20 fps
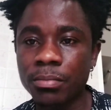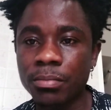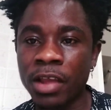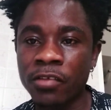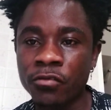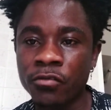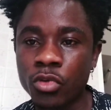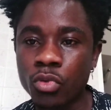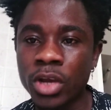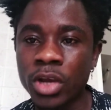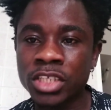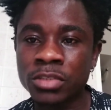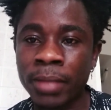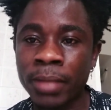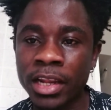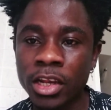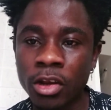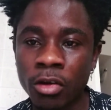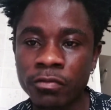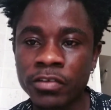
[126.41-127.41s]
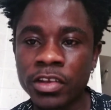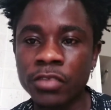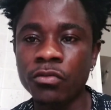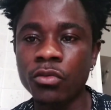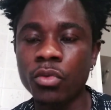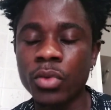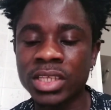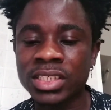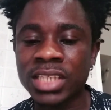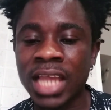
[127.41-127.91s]
my viewers, my lovely
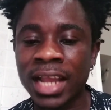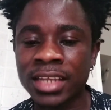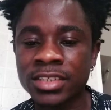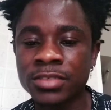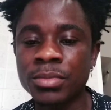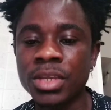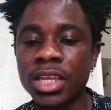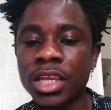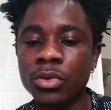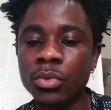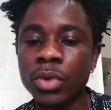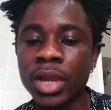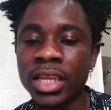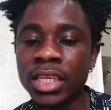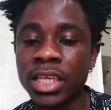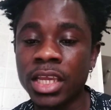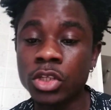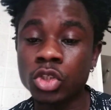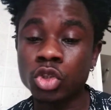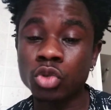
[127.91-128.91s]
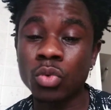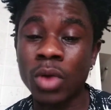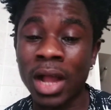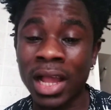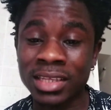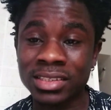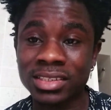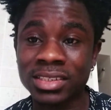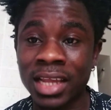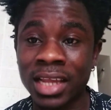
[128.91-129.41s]
viewers asked me, and we are here to
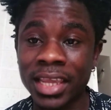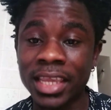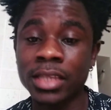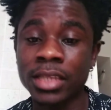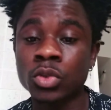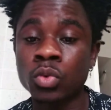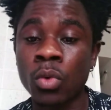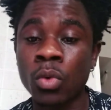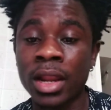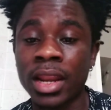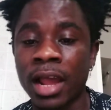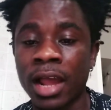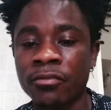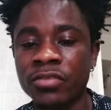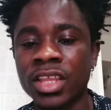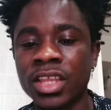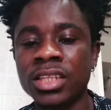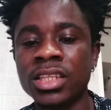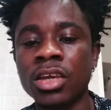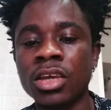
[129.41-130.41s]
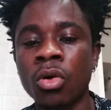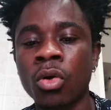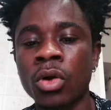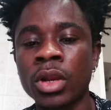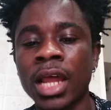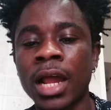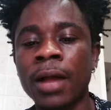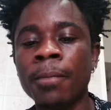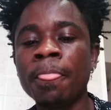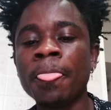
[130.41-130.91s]
answer it one after the
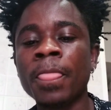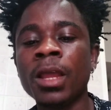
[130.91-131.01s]
other.